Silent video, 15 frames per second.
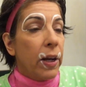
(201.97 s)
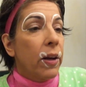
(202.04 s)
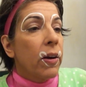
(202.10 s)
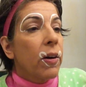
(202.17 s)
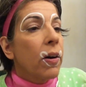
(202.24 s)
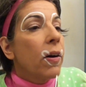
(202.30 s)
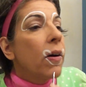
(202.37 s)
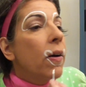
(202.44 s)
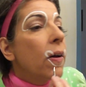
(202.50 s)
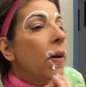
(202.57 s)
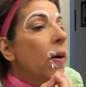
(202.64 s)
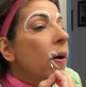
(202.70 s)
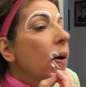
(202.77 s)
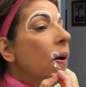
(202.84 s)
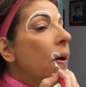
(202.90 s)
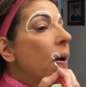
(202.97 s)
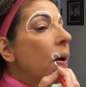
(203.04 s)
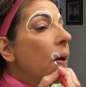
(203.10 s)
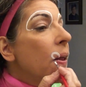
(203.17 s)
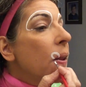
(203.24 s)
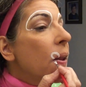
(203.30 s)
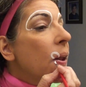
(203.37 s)
here.
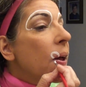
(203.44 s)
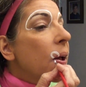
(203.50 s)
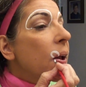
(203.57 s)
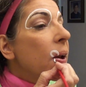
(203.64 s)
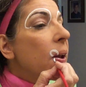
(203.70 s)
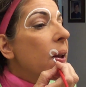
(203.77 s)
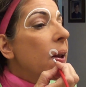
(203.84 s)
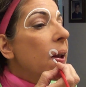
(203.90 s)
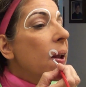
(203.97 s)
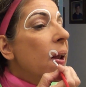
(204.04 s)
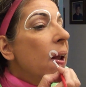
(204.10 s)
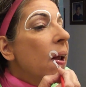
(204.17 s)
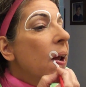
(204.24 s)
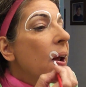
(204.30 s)
I can see.